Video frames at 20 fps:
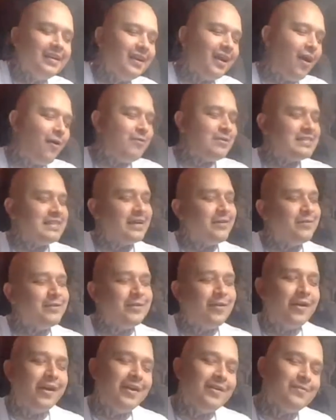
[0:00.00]
I was like, what?
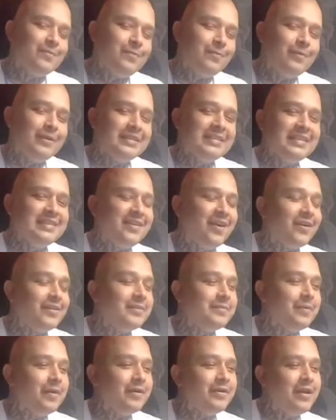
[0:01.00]
Okay, what is he talking
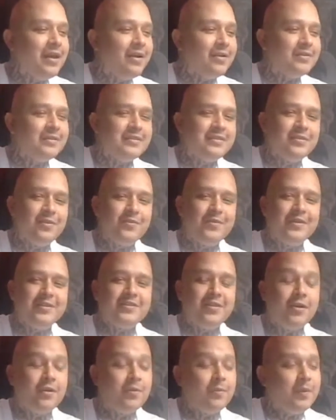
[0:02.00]
about now? Because he's over here
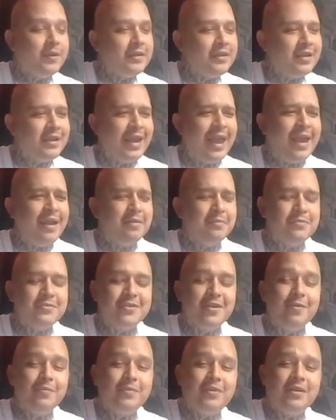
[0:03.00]
talking about they gave him
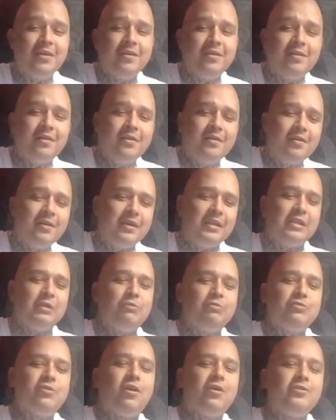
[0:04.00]
something and he
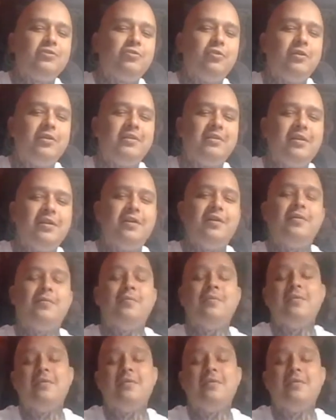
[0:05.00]
was all drugged up.